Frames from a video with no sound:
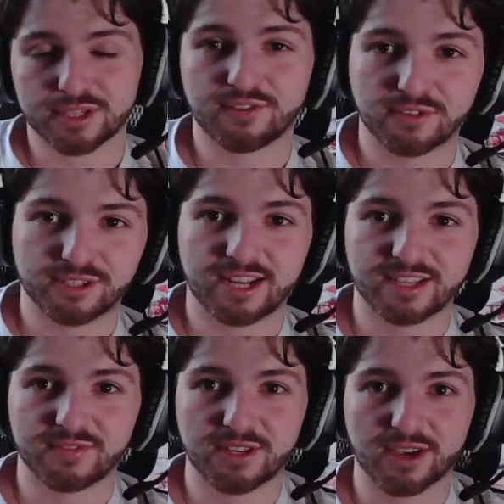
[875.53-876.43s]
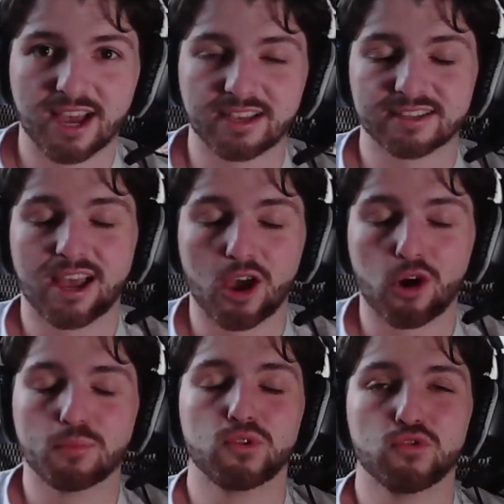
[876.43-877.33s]
it for today's video, guys. I
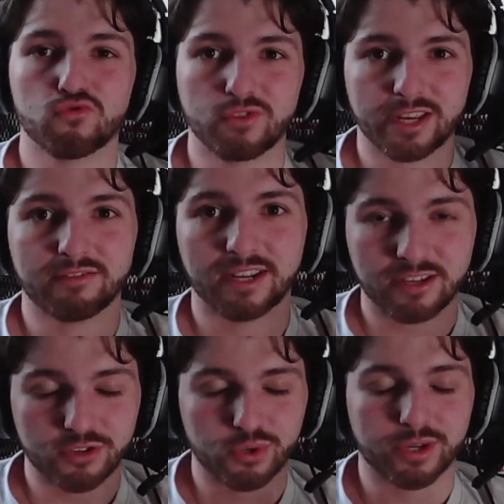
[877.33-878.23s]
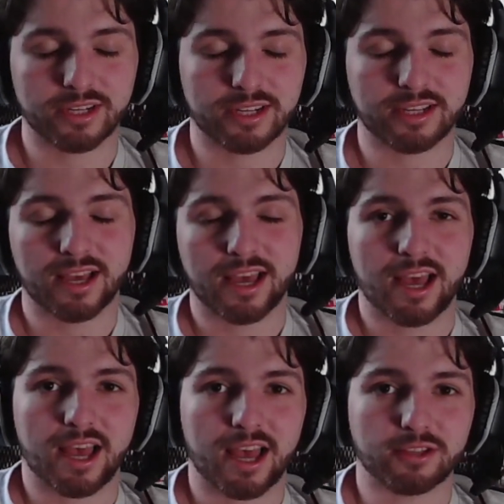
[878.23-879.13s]
hope you really, really enjoyed it.
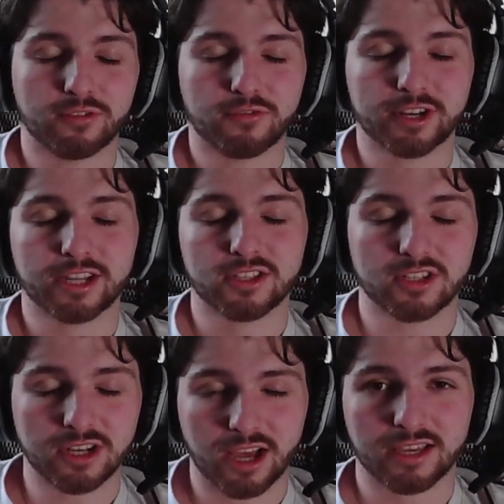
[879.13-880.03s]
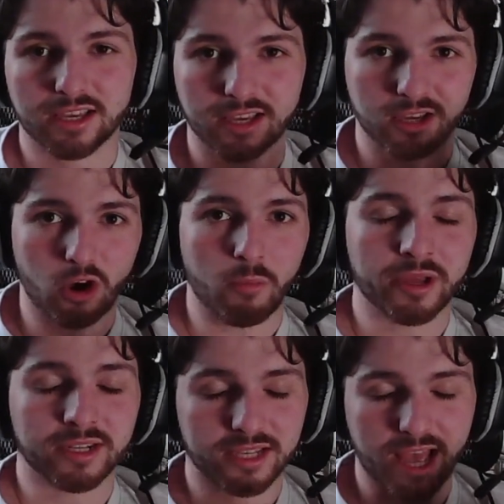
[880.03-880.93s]
Don't forget to like,
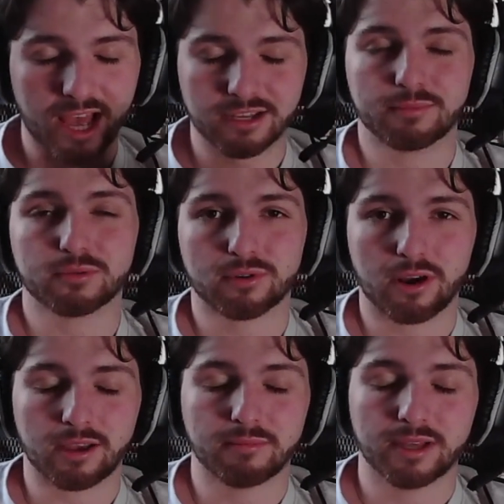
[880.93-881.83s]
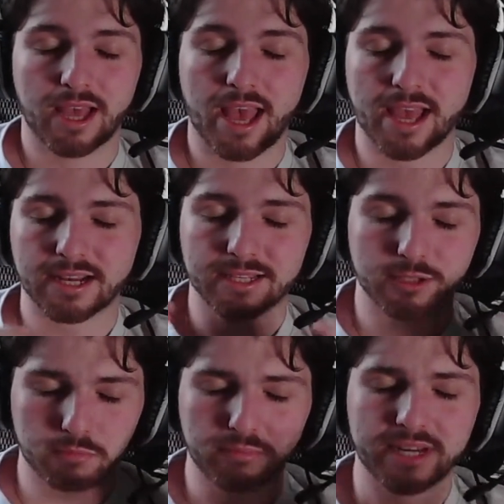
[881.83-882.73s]
comment, and subscribe, and
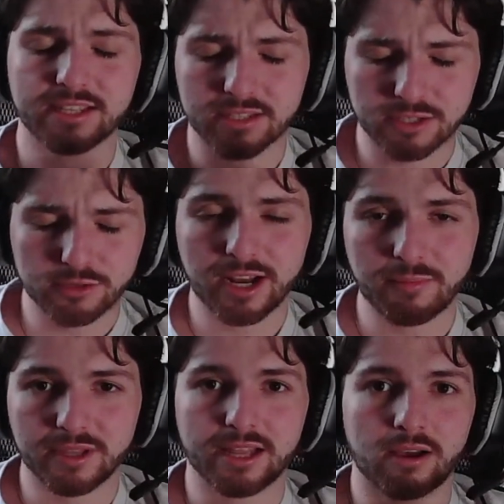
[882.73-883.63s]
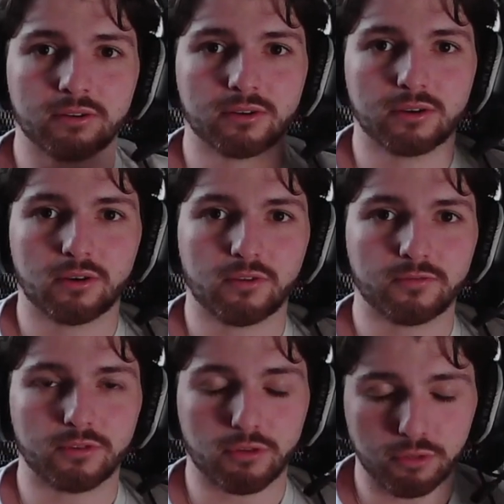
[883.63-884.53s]
please do let me down
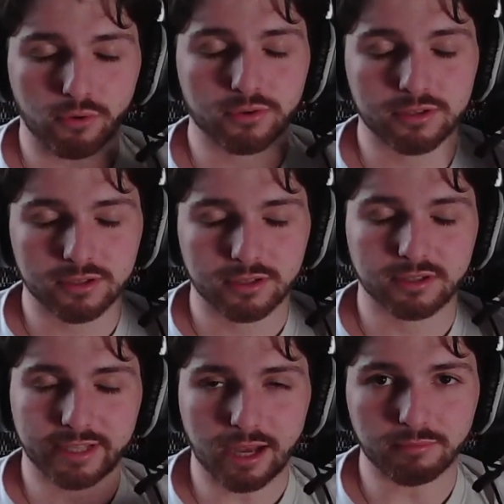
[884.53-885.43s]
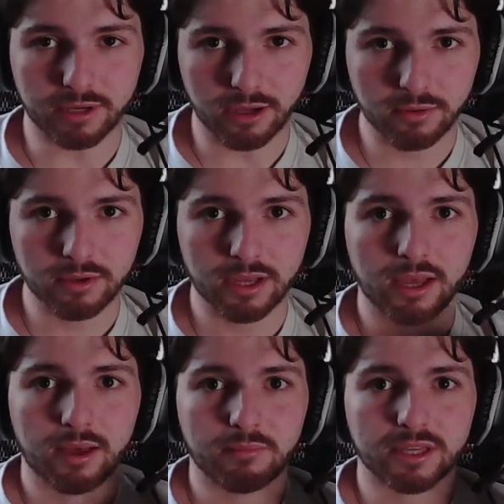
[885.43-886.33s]
of your thoughts down below
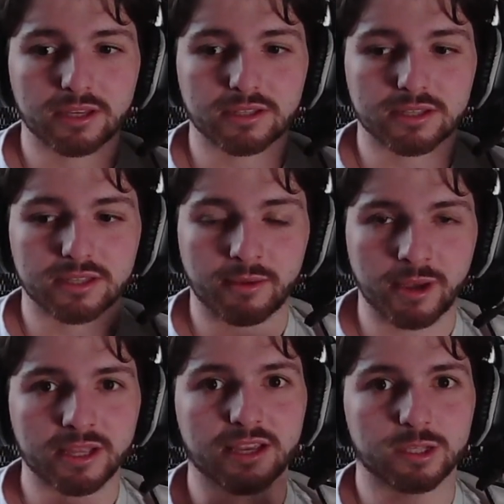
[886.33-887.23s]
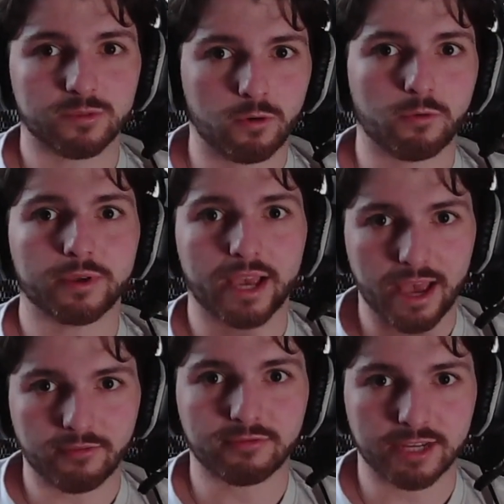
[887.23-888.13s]
because the meta is evolving
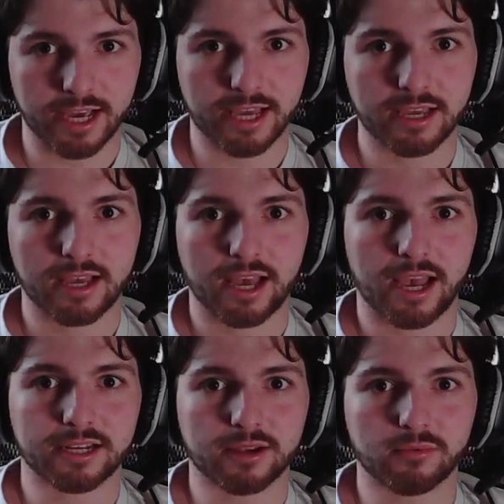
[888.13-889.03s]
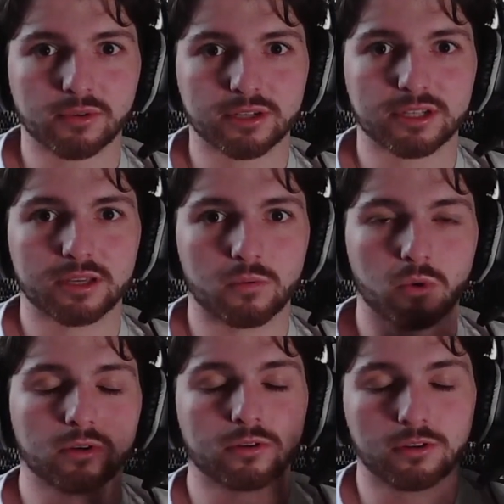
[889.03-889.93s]
every day, and I want to see
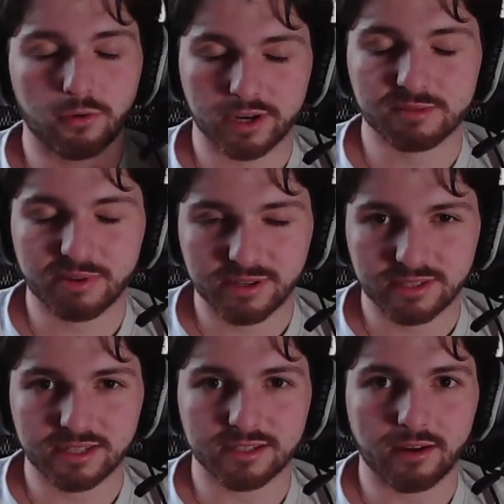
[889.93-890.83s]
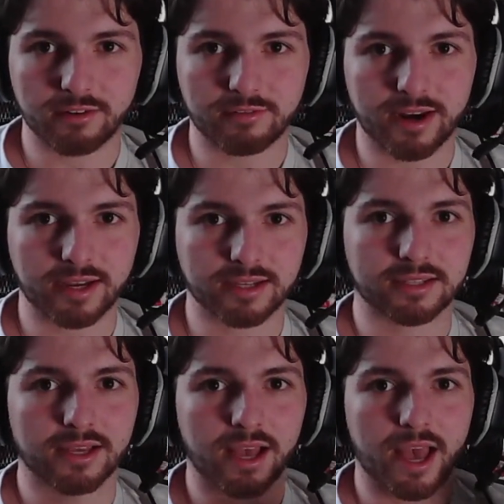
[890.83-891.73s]
what your experiences are in
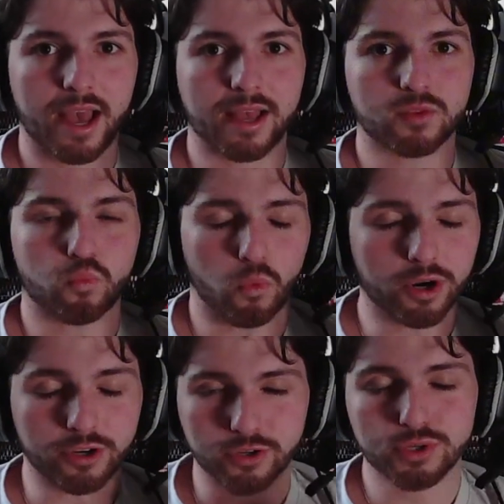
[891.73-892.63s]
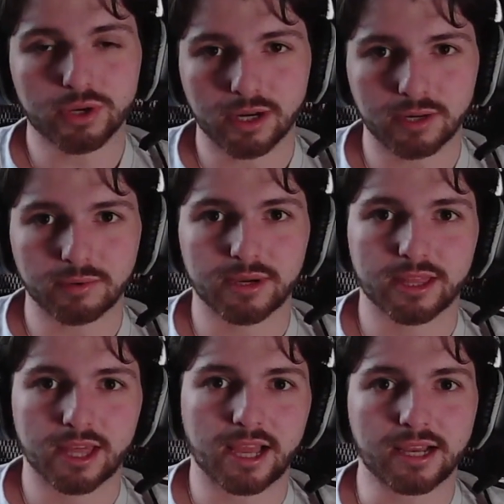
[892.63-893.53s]
ranked and what are you struggling
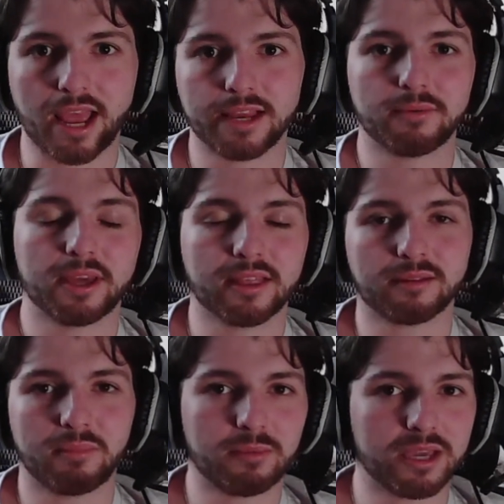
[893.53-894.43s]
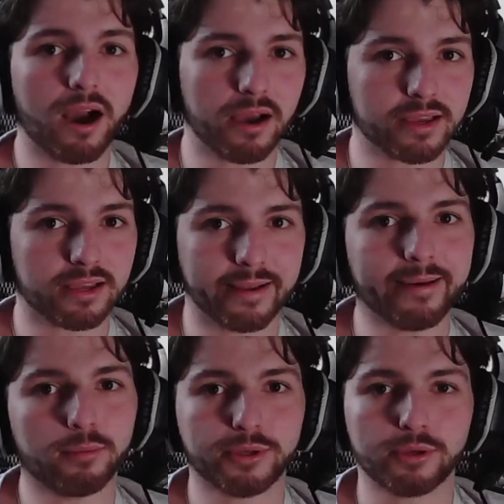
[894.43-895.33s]
with, and any way that maybe I can
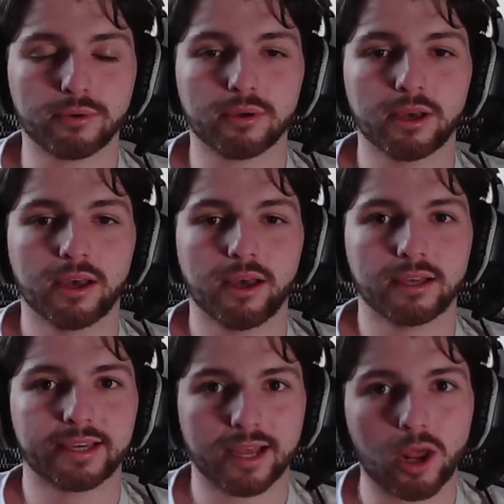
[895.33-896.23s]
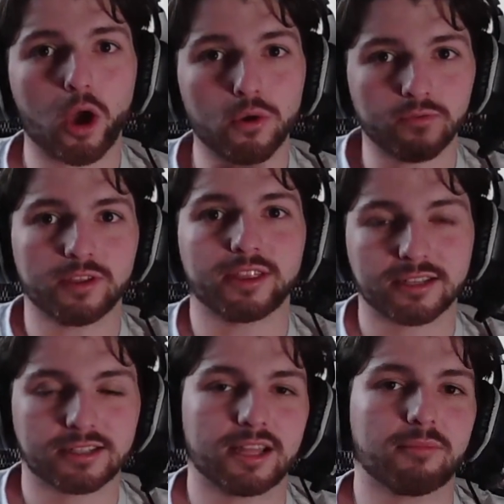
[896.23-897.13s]
help you get over that
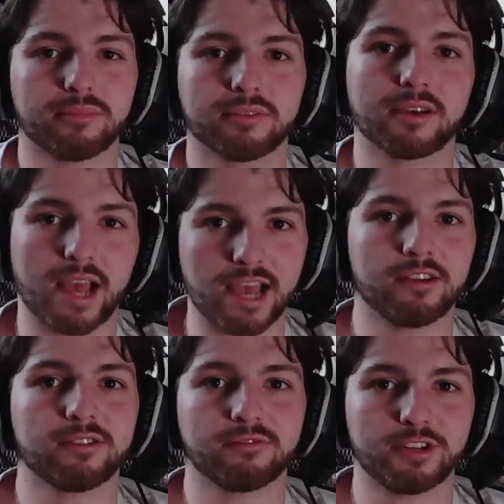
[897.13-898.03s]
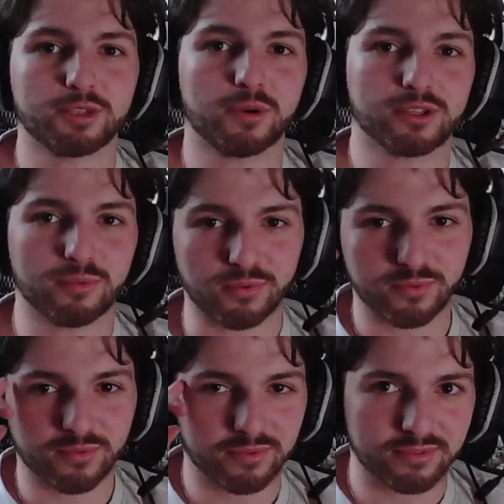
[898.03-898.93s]
step and reach Master Ball.
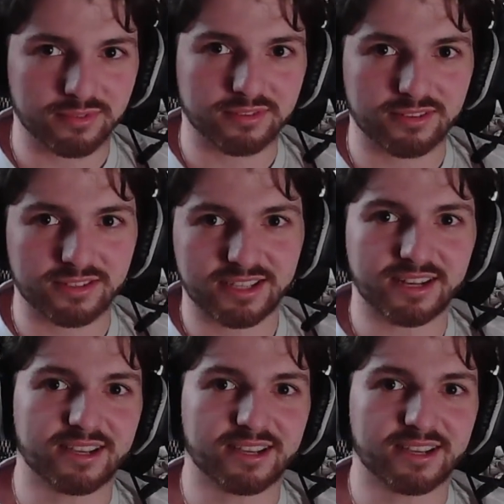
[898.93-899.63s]
See you next